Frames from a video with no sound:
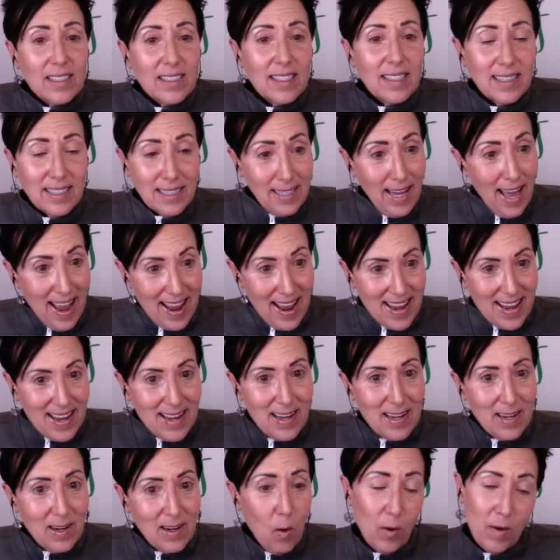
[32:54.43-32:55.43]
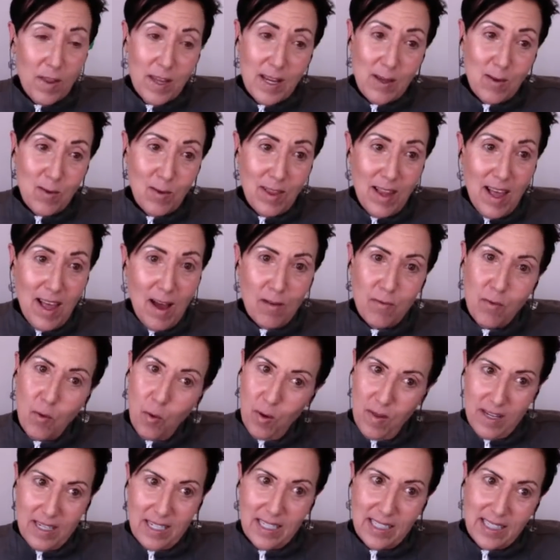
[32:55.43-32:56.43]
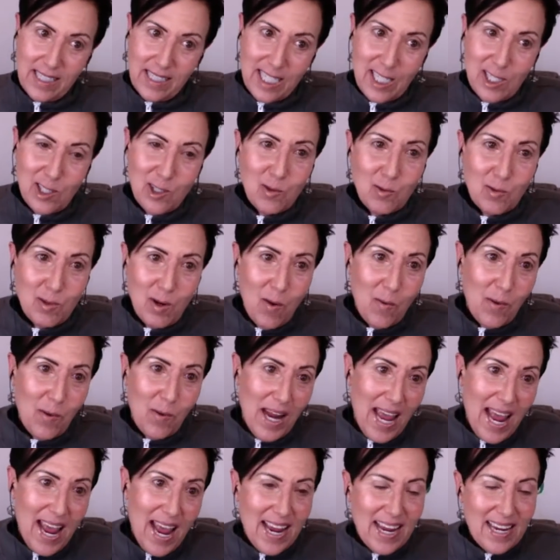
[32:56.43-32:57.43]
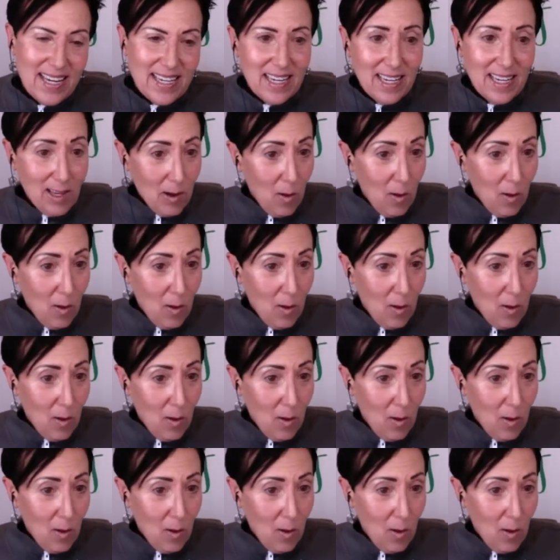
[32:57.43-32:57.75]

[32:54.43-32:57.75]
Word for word: like or that you love, or that at least you don't hate.